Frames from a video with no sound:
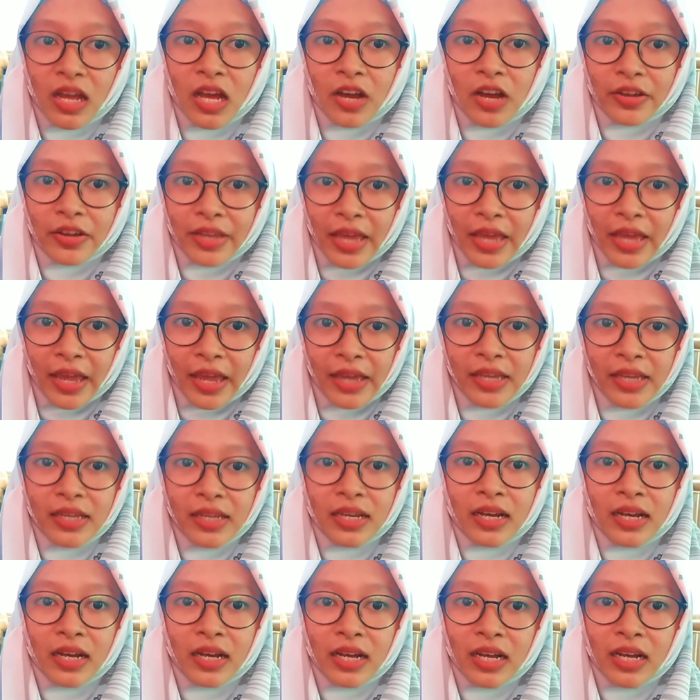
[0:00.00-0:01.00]
Okay,
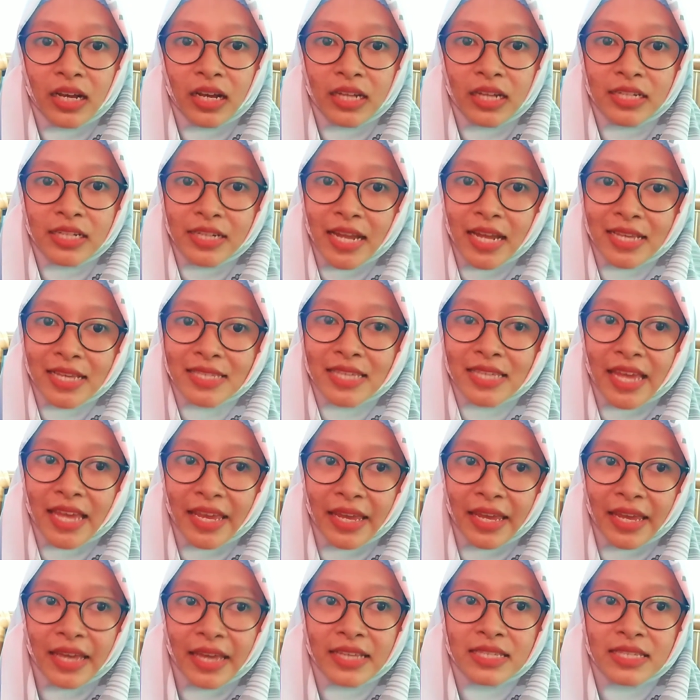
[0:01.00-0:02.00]
the next
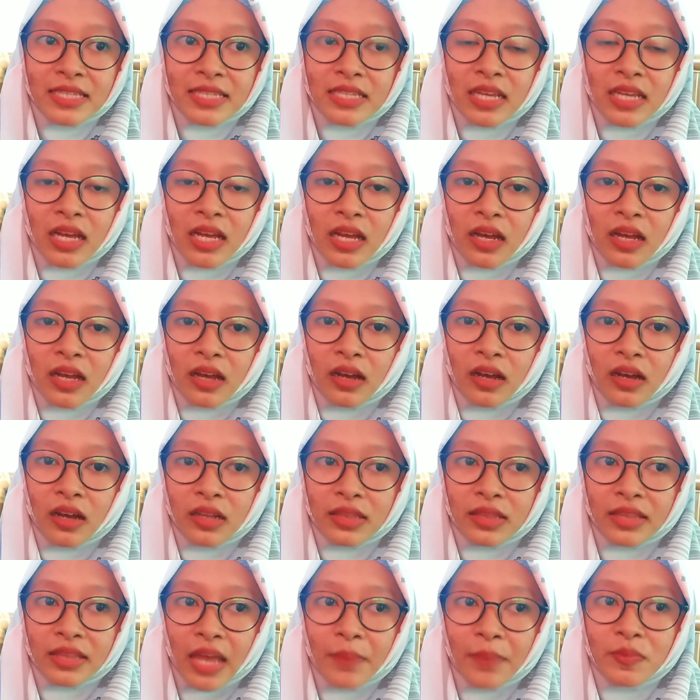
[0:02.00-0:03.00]
is
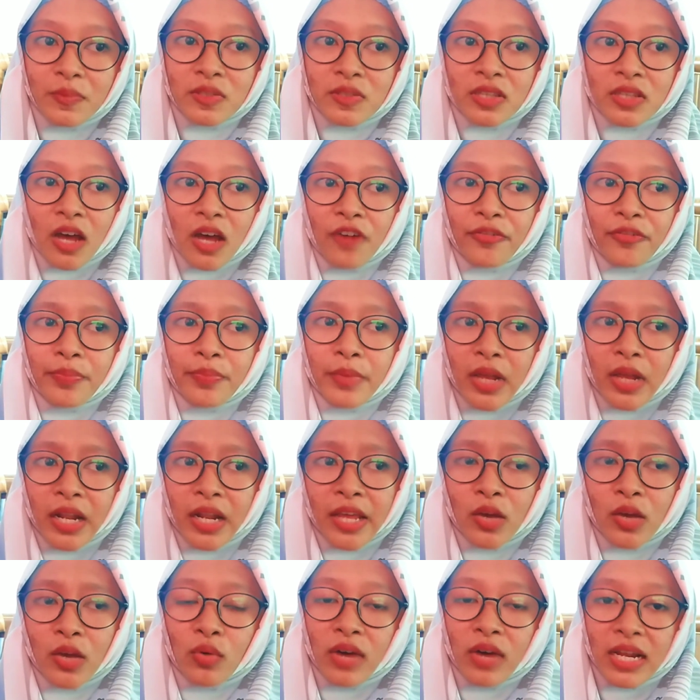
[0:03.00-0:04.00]
types of
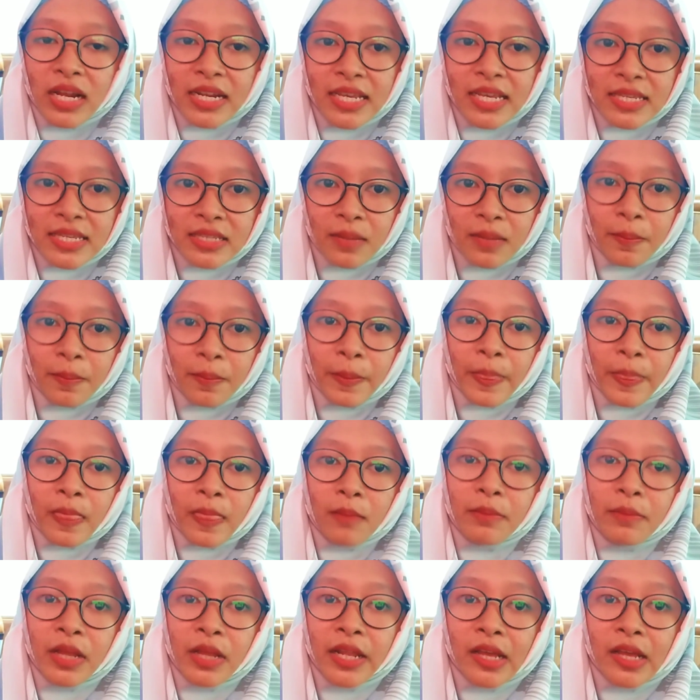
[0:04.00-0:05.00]
bilingualism.
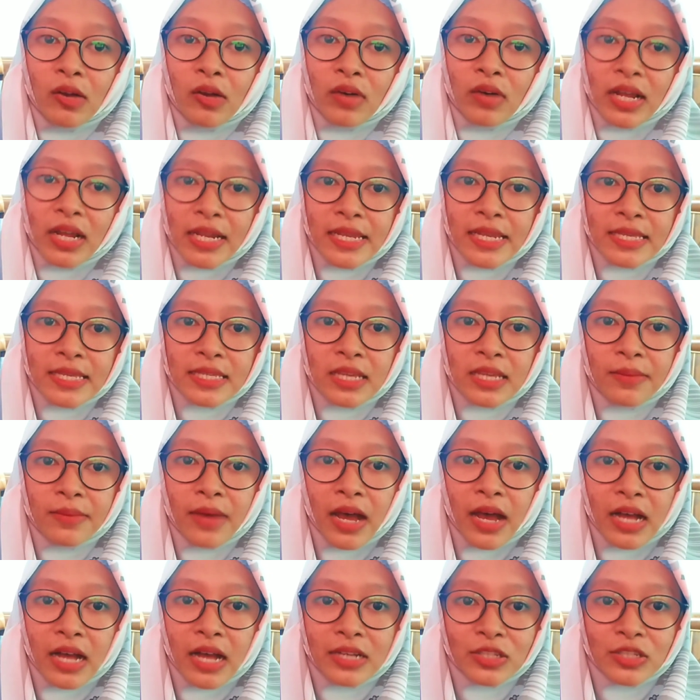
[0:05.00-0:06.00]
Bilingualism
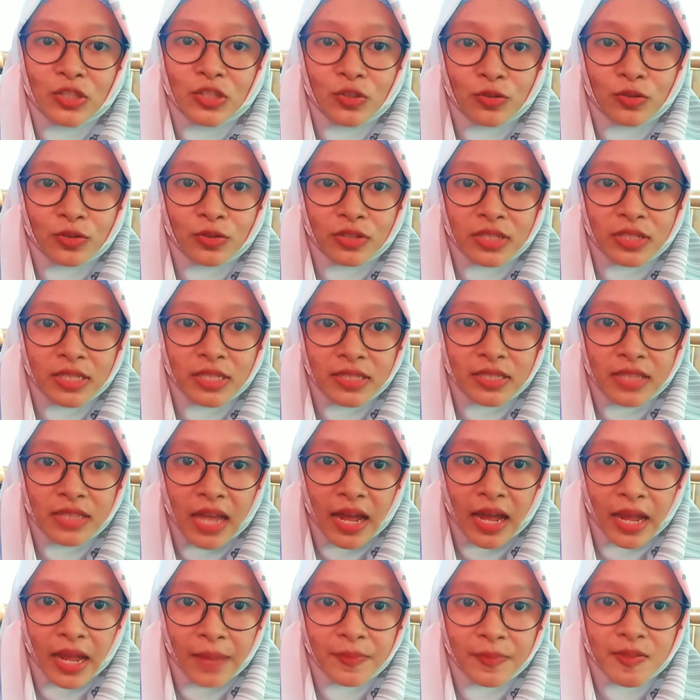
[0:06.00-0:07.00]
has two
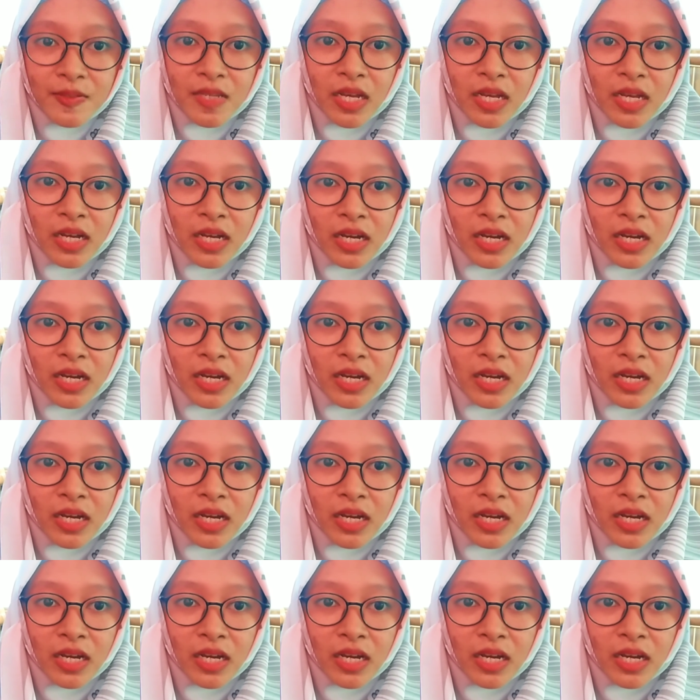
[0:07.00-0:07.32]
types.